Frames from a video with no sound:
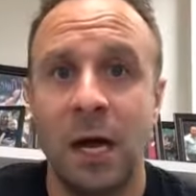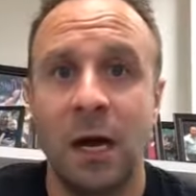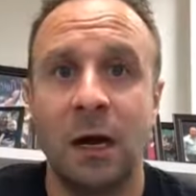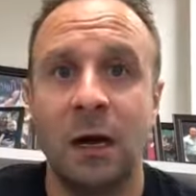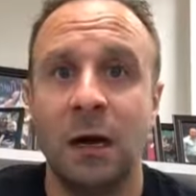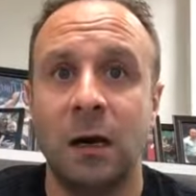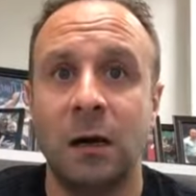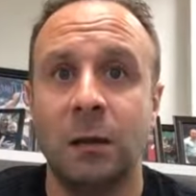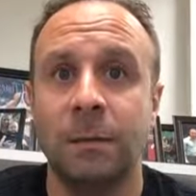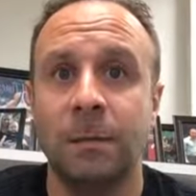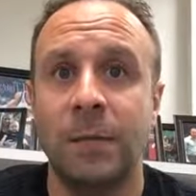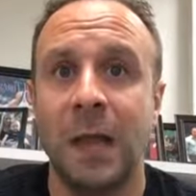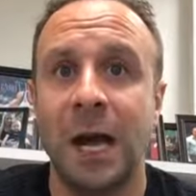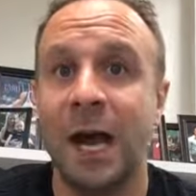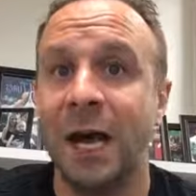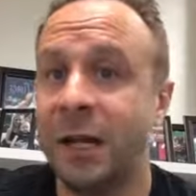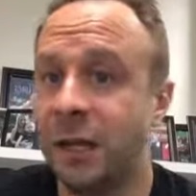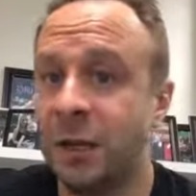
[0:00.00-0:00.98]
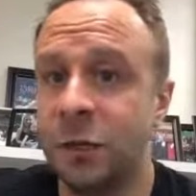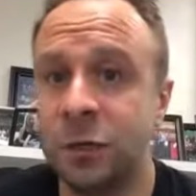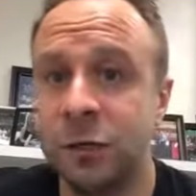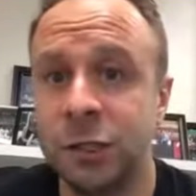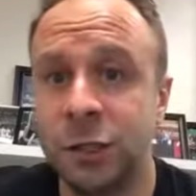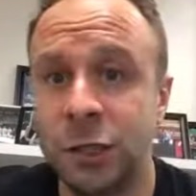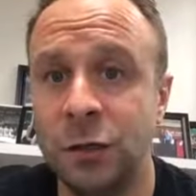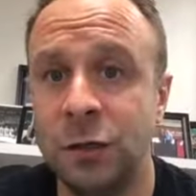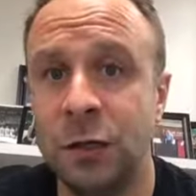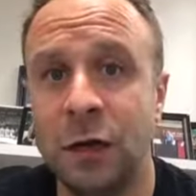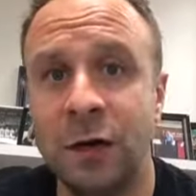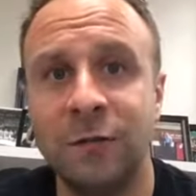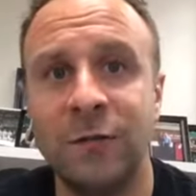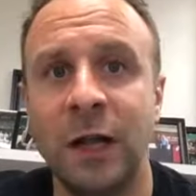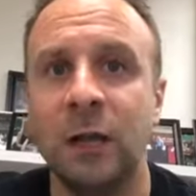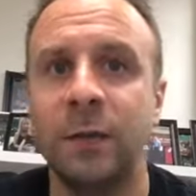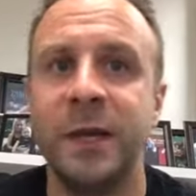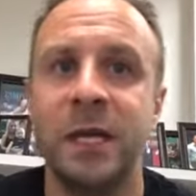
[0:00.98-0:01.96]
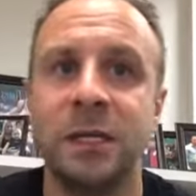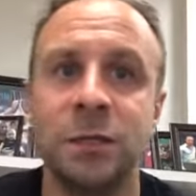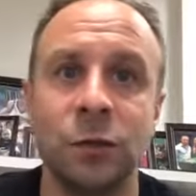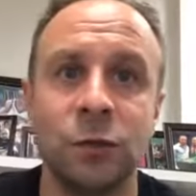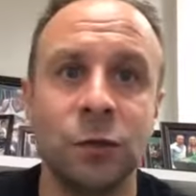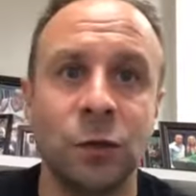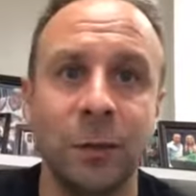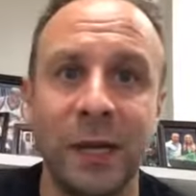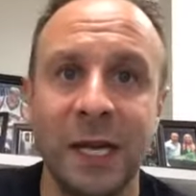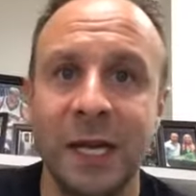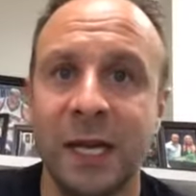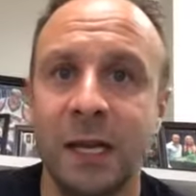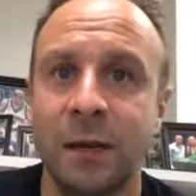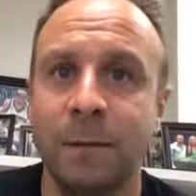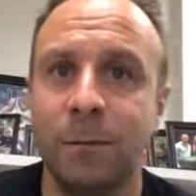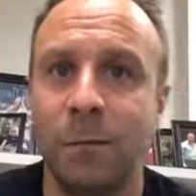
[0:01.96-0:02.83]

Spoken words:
I encourage you to follow me on social media.